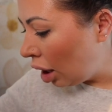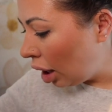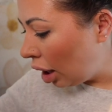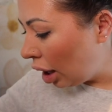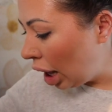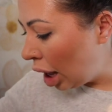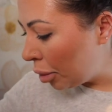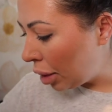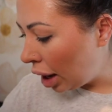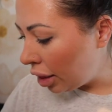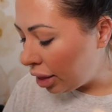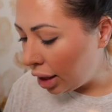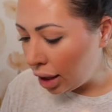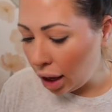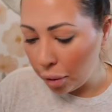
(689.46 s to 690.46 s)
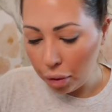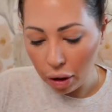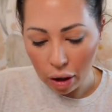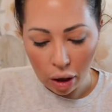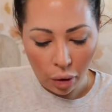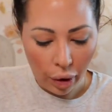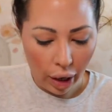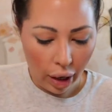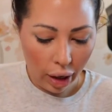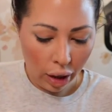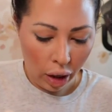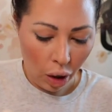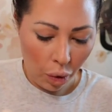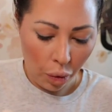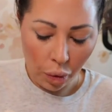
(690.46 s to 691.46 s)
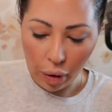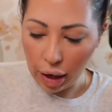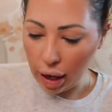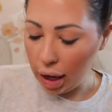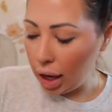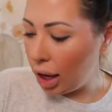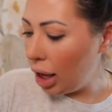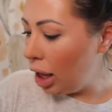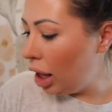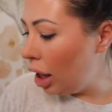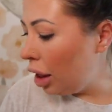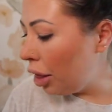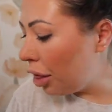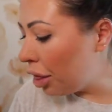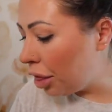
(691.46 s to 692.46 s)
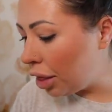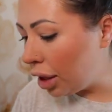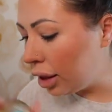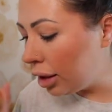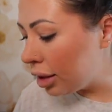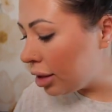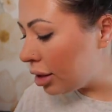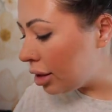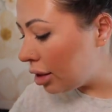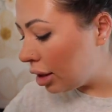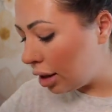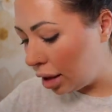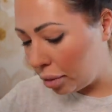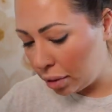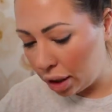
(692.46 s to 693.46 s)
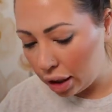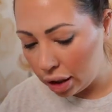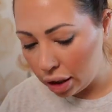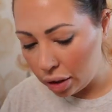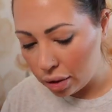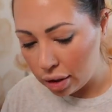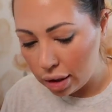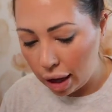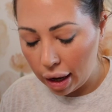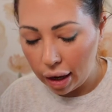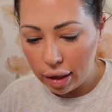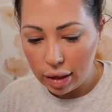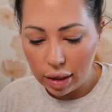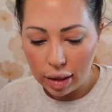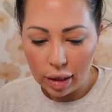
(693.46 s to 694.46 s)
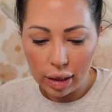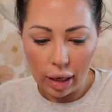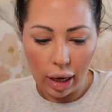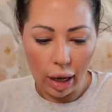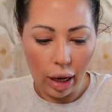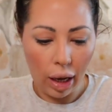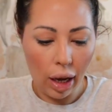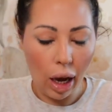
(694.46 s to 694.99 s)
Um, and then I will go in with, let's see, I'm not gonna use that today.